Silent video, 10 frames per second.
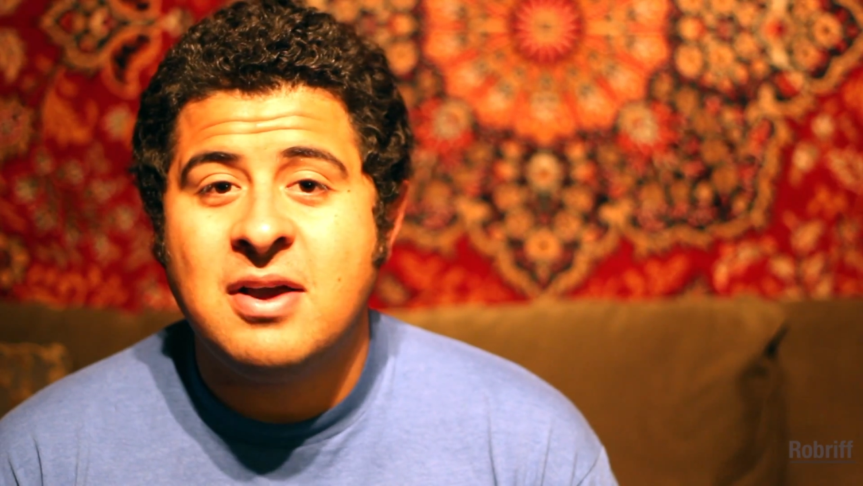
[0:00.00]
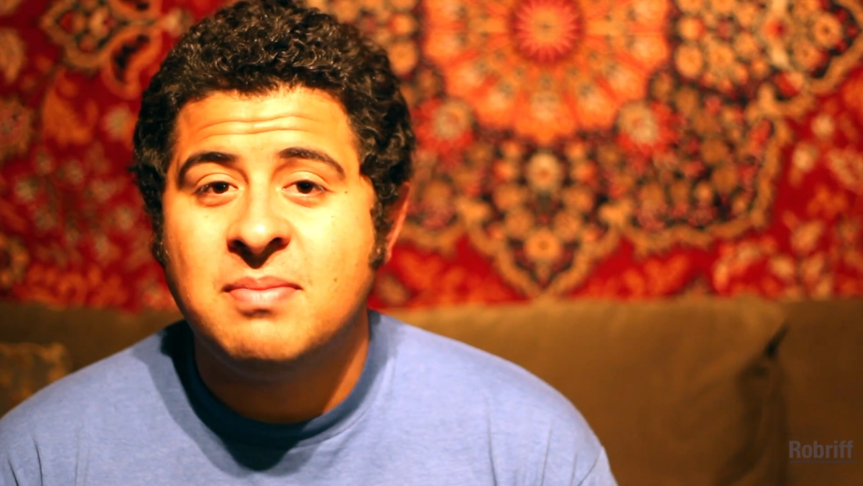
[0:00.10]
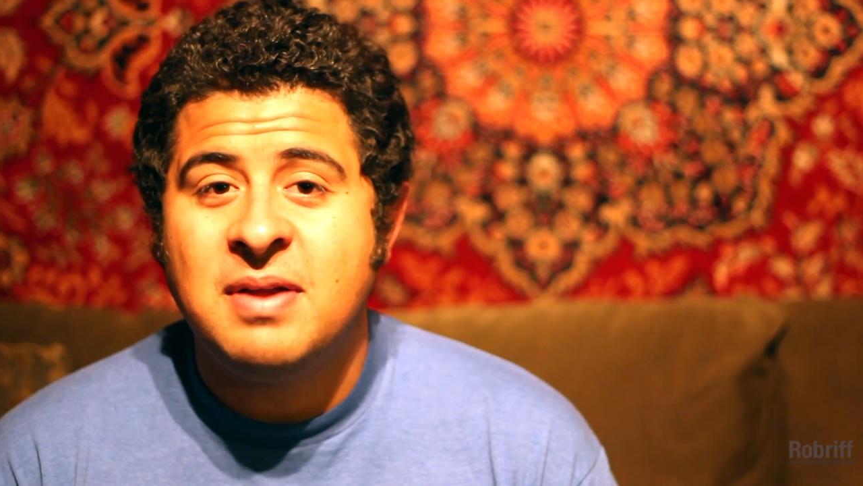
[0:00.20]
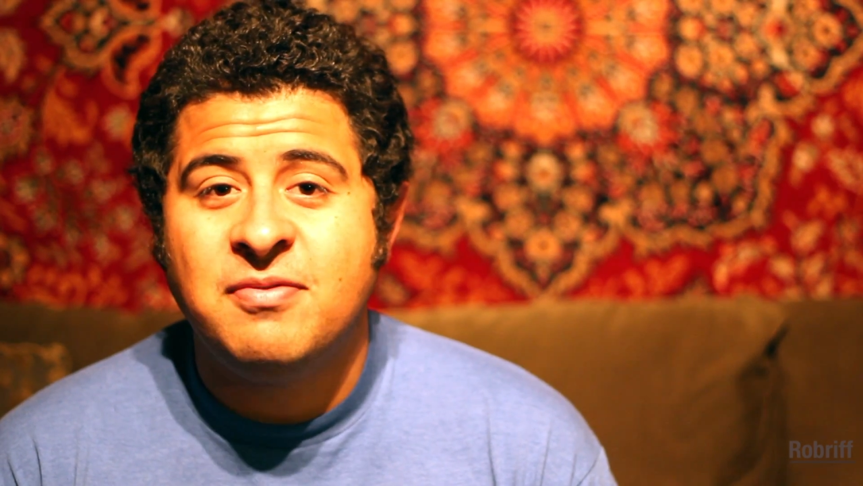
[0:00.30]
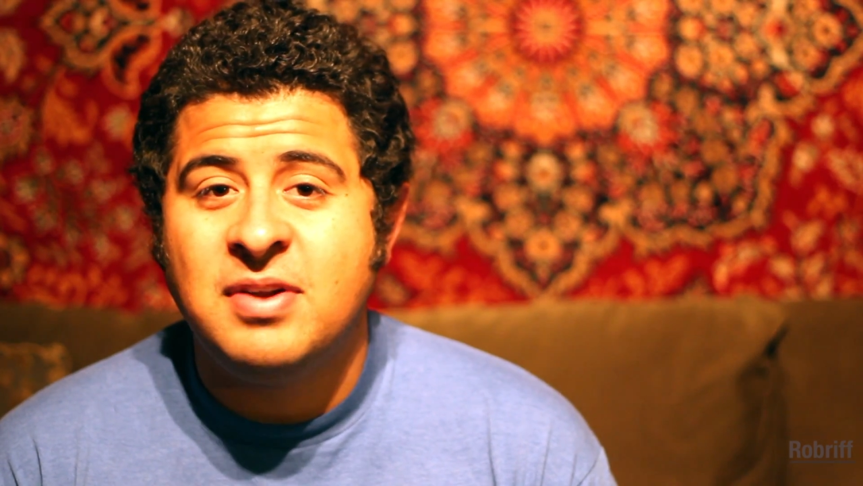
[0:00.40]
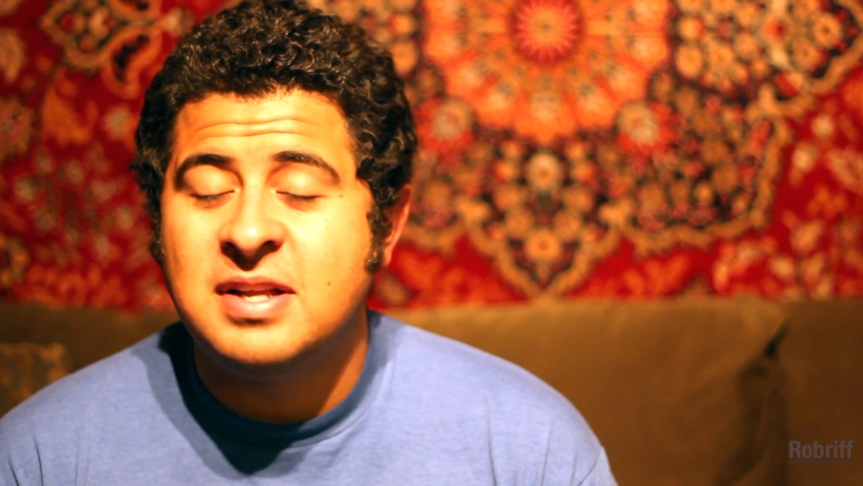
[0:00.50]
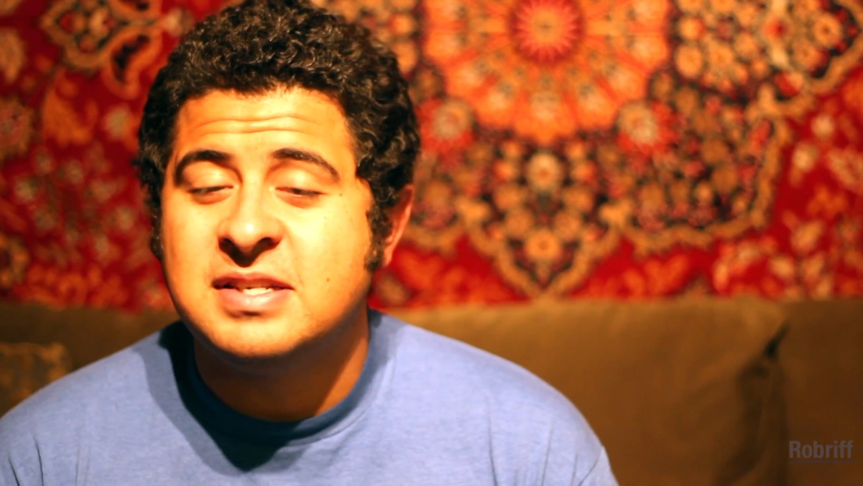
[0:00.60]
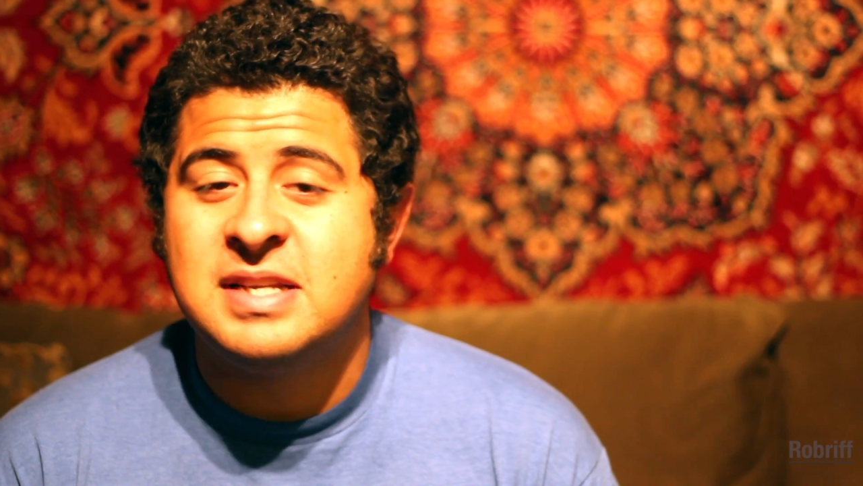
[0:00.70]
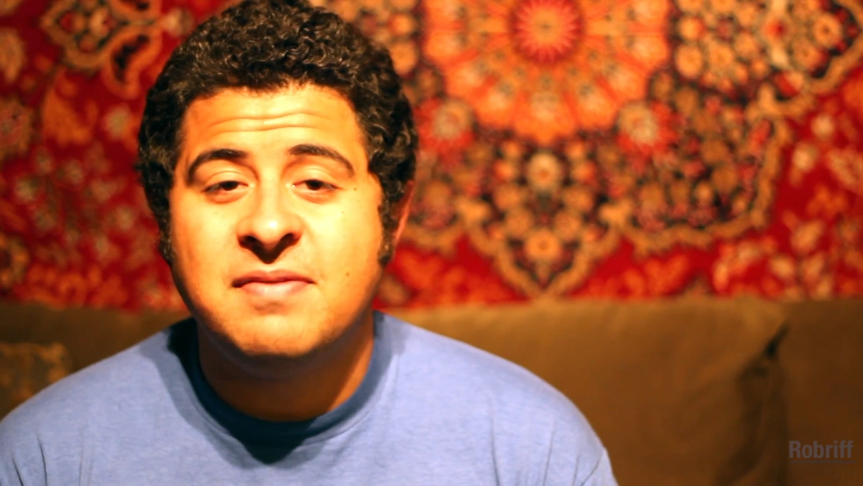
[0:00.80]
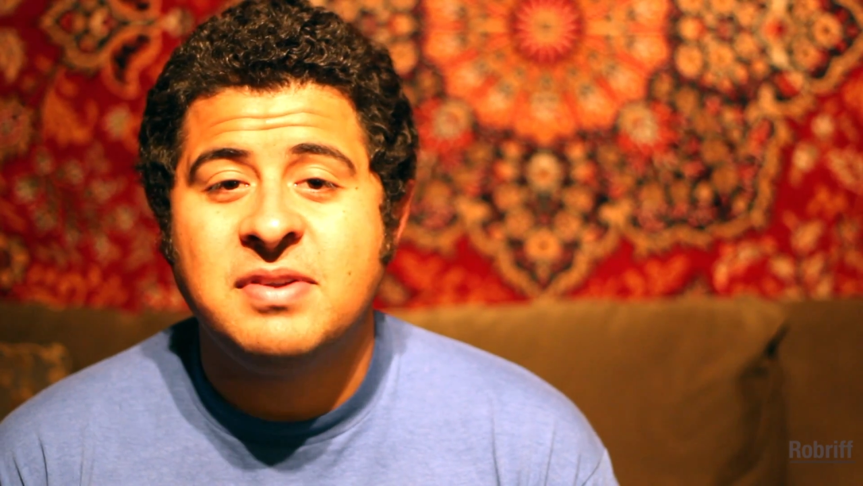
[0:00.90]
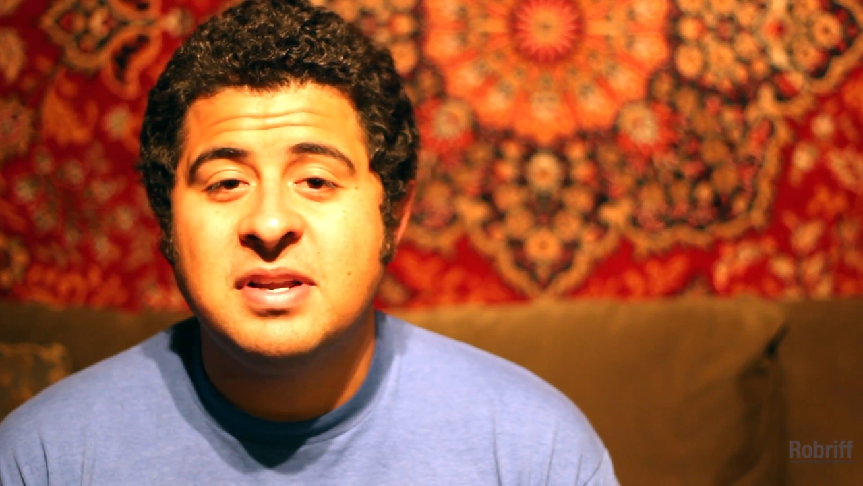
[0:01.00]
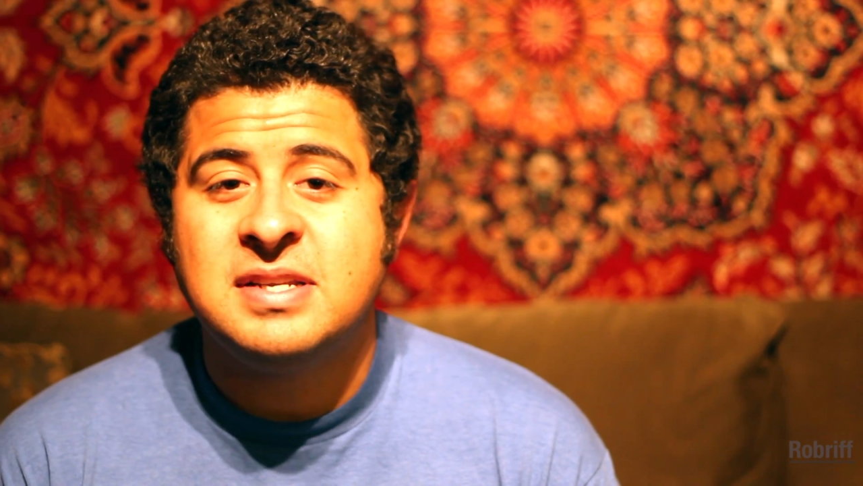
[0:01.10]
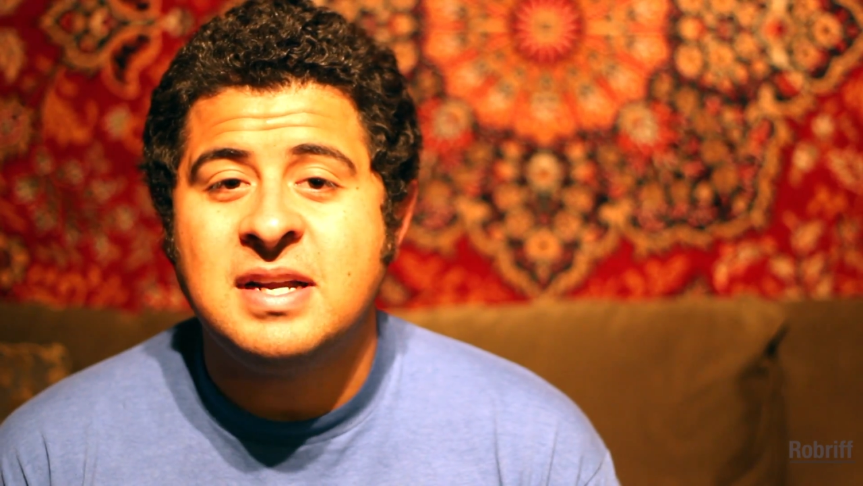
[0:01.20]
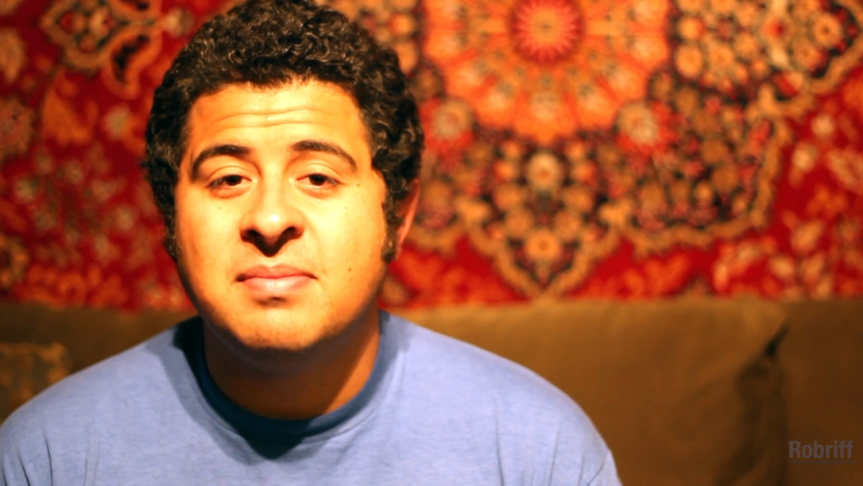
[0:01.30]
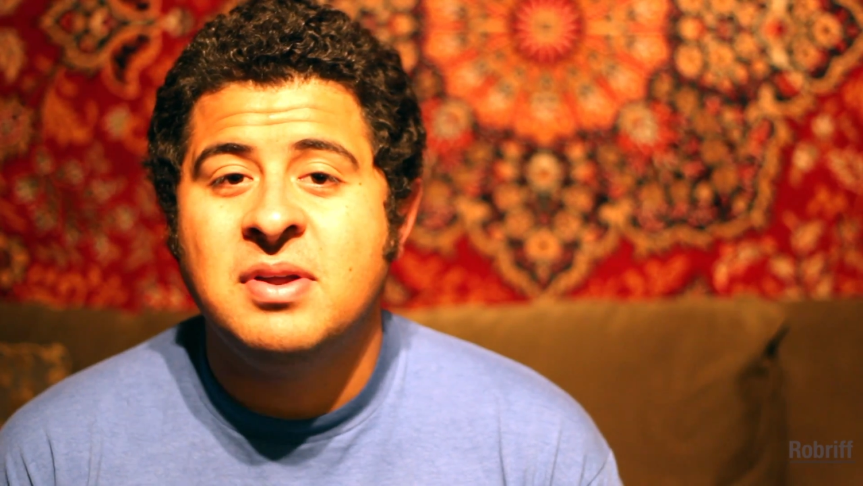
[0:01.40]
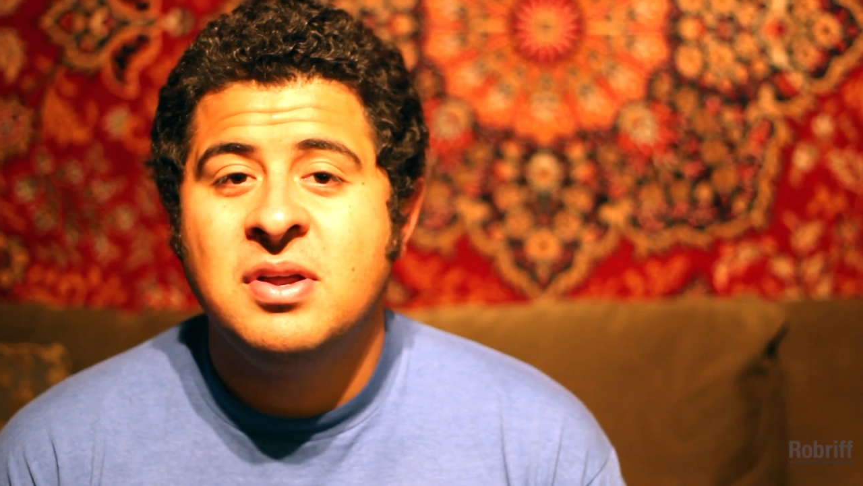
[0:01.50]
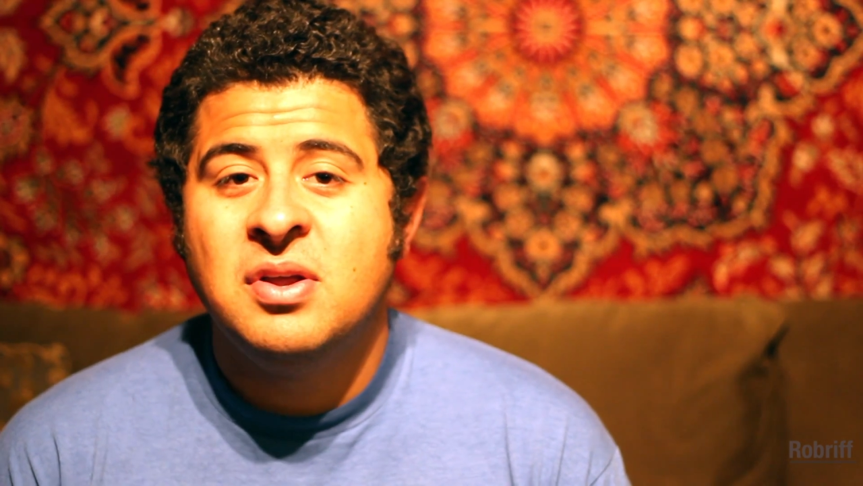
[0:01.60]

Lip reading: out with my friends and having a good time,